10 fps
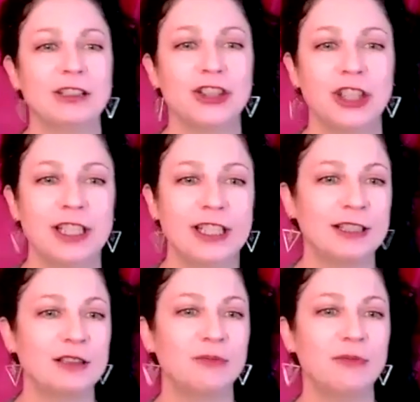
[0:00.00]
She
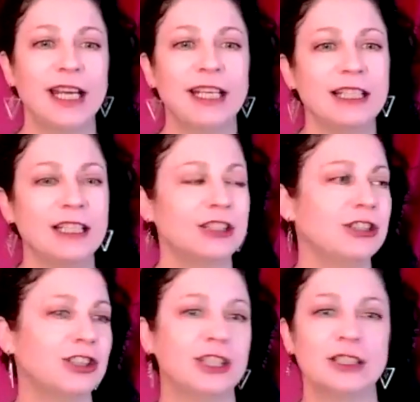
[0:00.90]
is maiden,
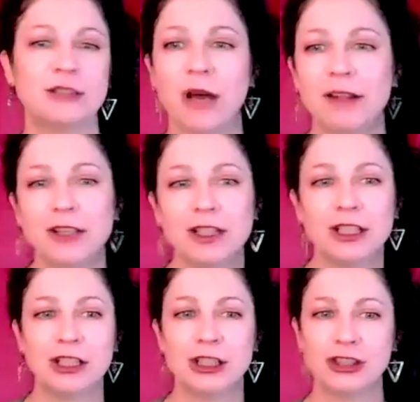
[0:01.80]
she is
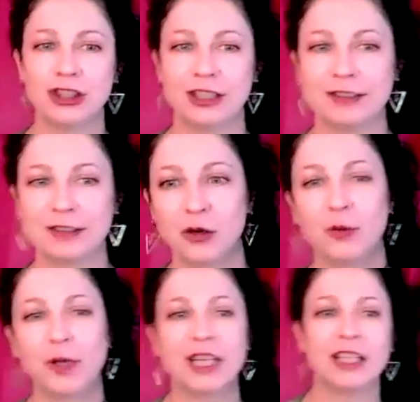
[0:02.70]
mother, she is
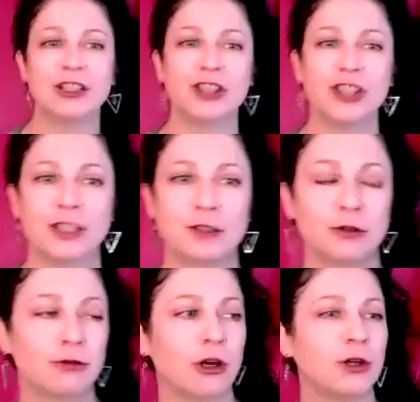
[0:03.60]
queen, she is
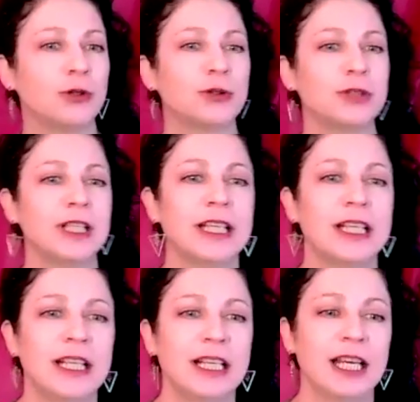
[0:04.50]
crone.
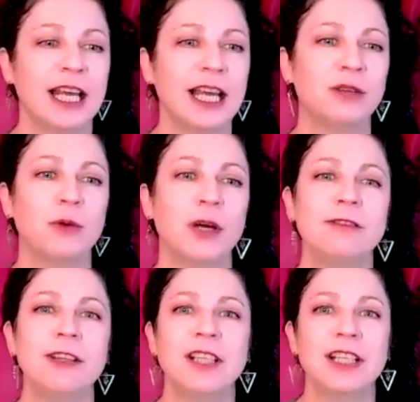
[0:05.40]
And one of
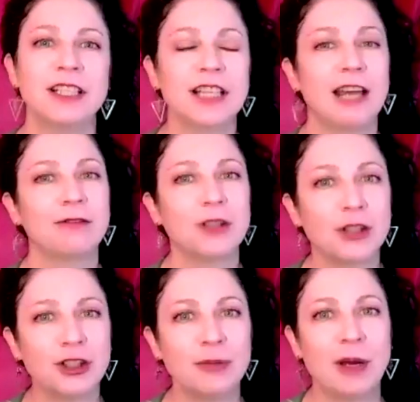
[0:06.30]
the things that I've
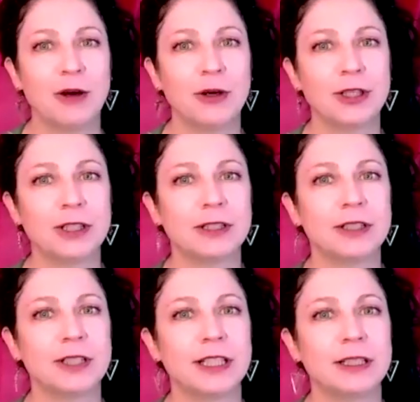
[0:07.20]
learned about
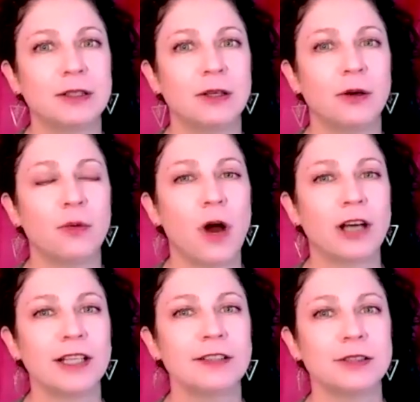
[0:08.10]
her in
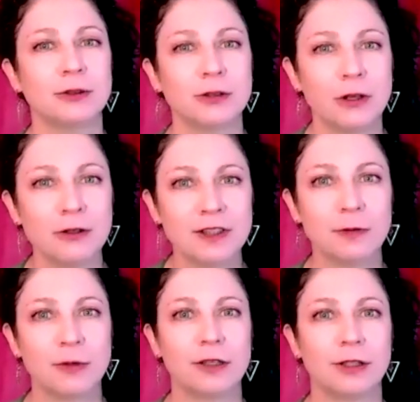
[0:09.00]
walking so closely
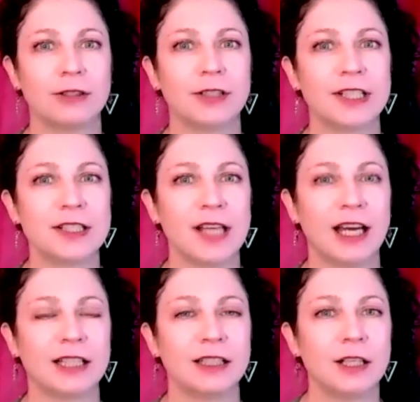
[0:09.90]
with her is
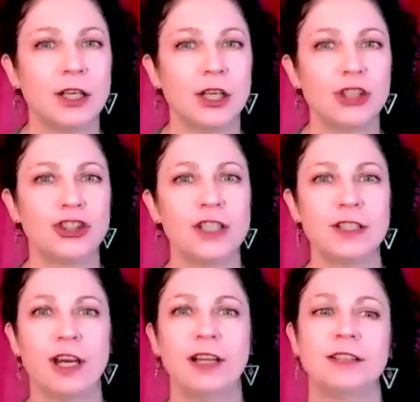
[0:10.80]
that she's
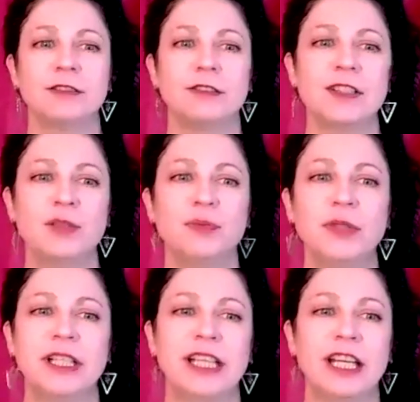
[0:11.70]
not
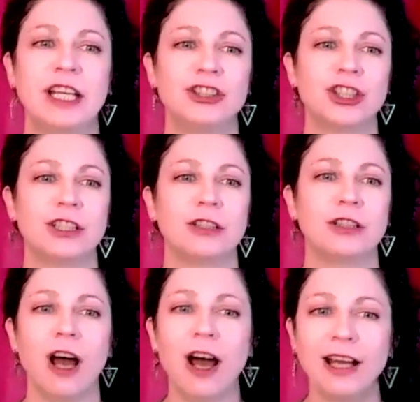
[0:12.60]
simply an ancient
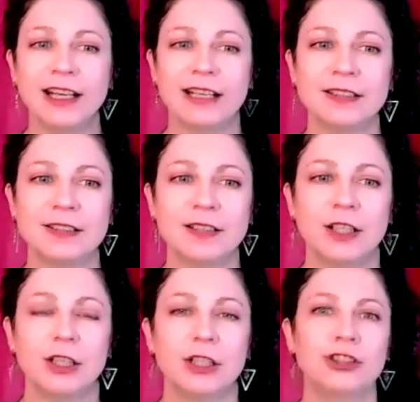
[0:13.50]
goddess,
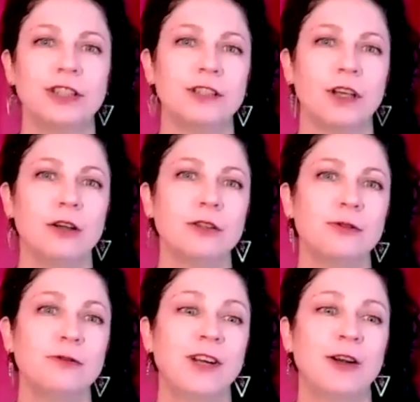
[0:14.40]
she's
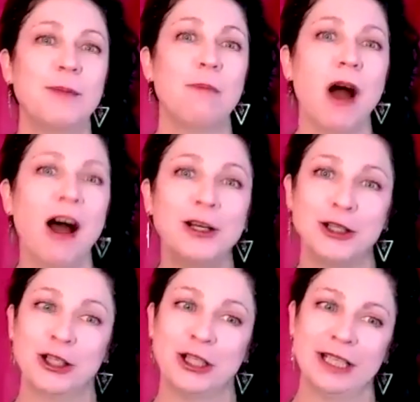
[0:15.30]
also very
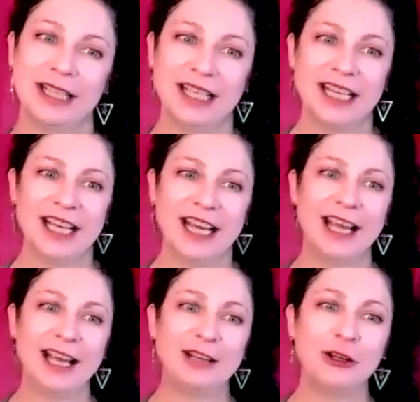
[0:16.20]
modern.
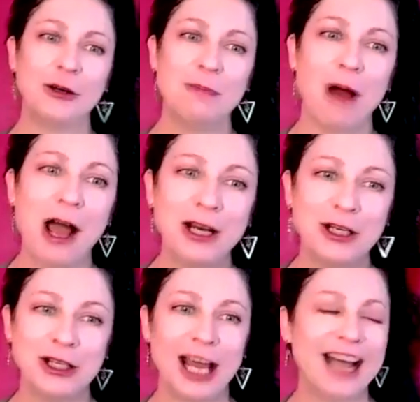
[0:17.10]
And her
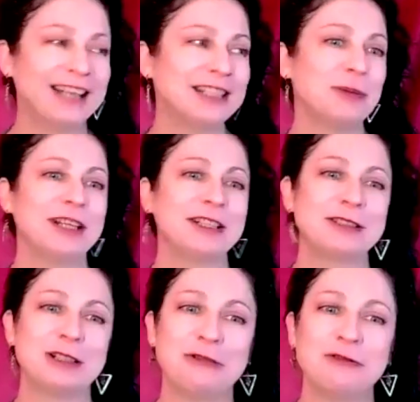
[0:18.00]
modern
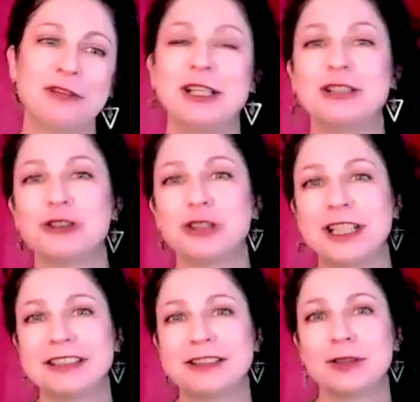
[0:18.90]
aspects are very
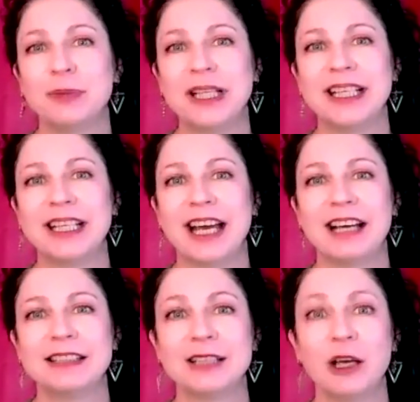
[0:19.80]
intriguing to me
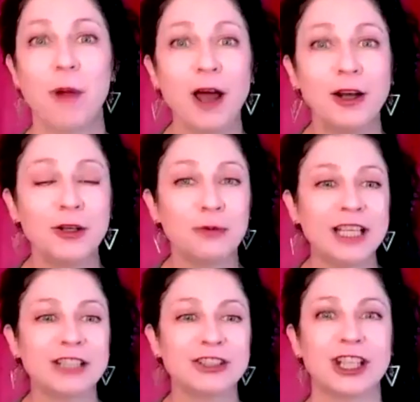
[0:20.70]
as a modern
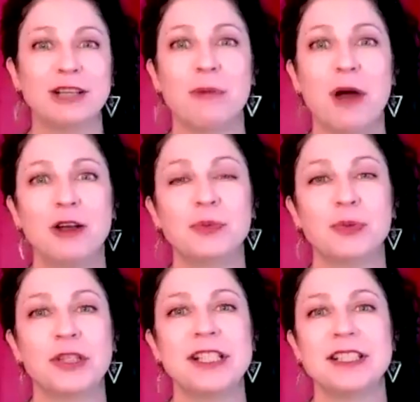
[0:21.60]
witch and a modern
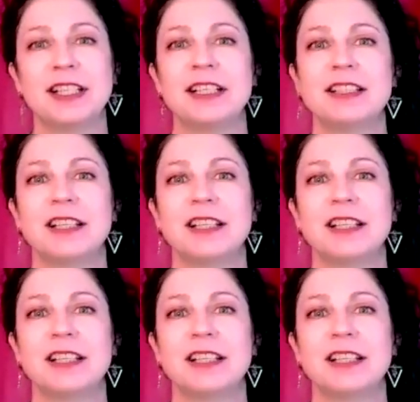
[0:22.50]
priestess.